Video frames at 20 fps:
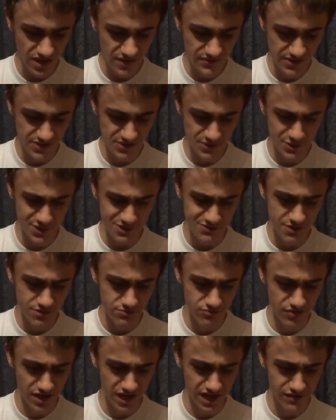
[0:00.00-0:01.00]
There's also a
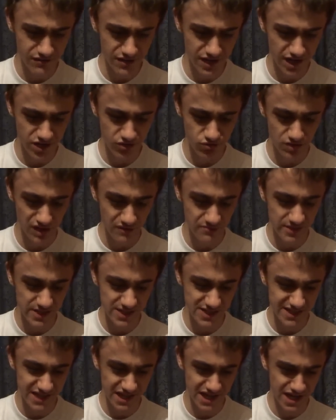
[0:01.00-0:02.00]
really creepy
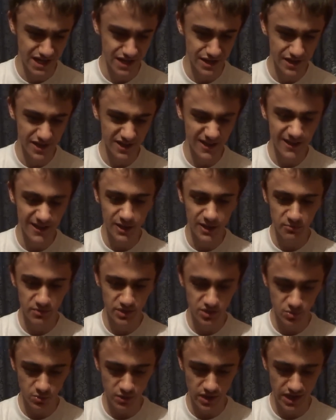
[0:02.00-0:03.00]
scene
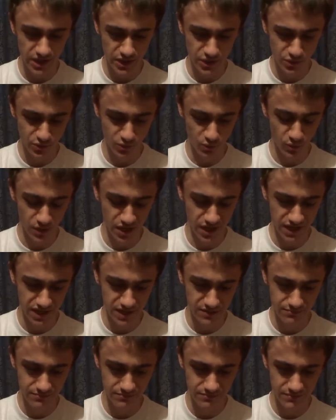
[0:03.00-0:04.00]
between
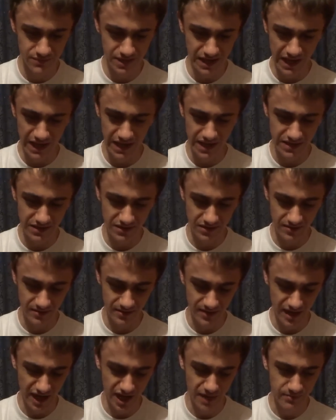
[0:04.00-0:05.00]
William and
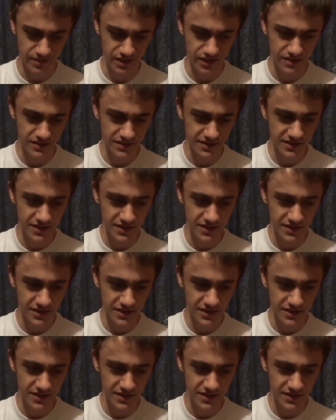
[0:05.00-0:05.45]
Abby,